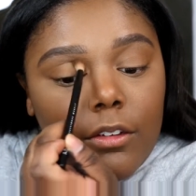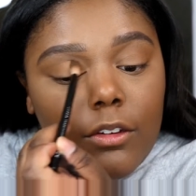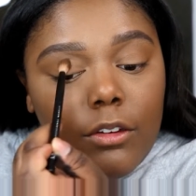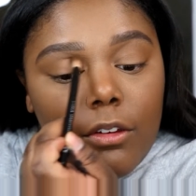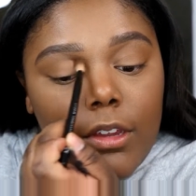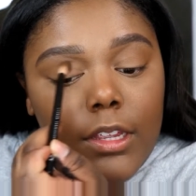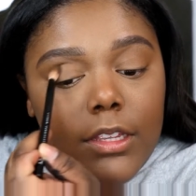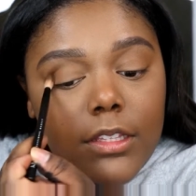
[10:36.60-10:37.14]

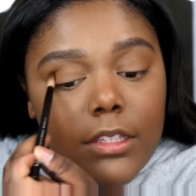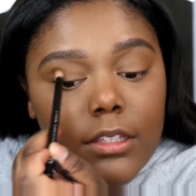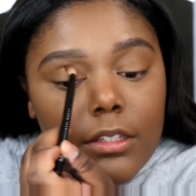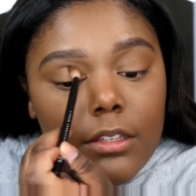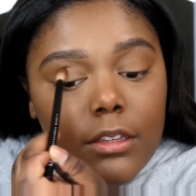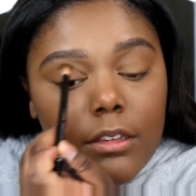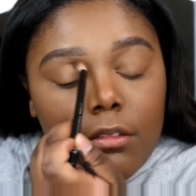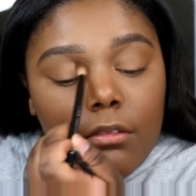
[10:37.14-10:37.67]

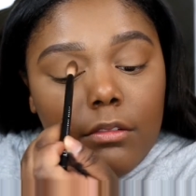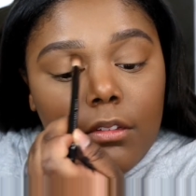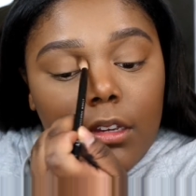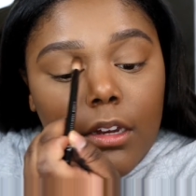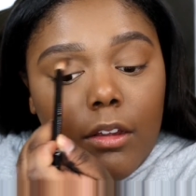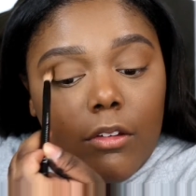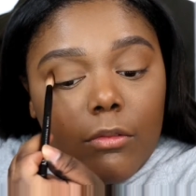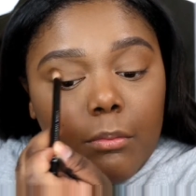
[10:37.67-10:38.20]
crease,
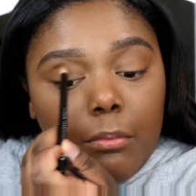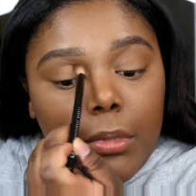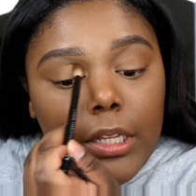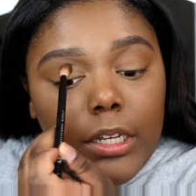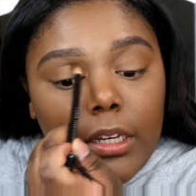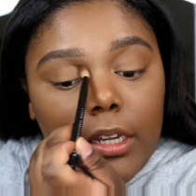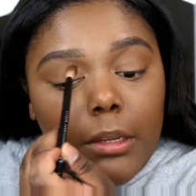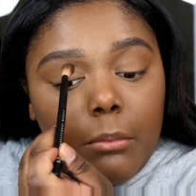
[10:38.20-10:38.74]
you know,
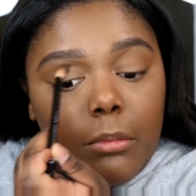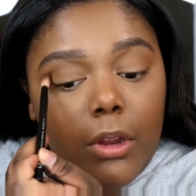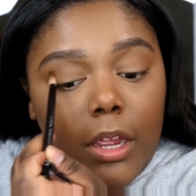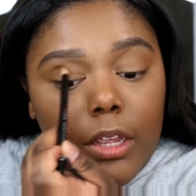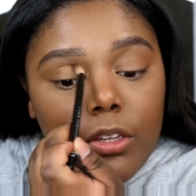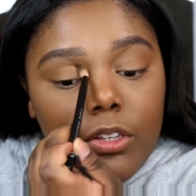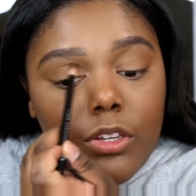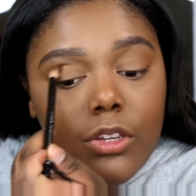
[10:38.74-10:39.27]
blending
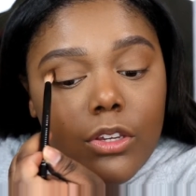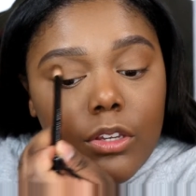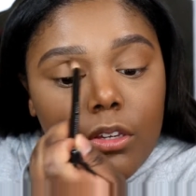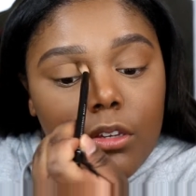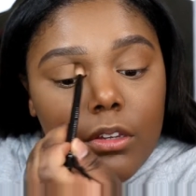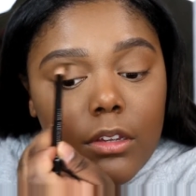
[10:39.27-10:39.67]
brush.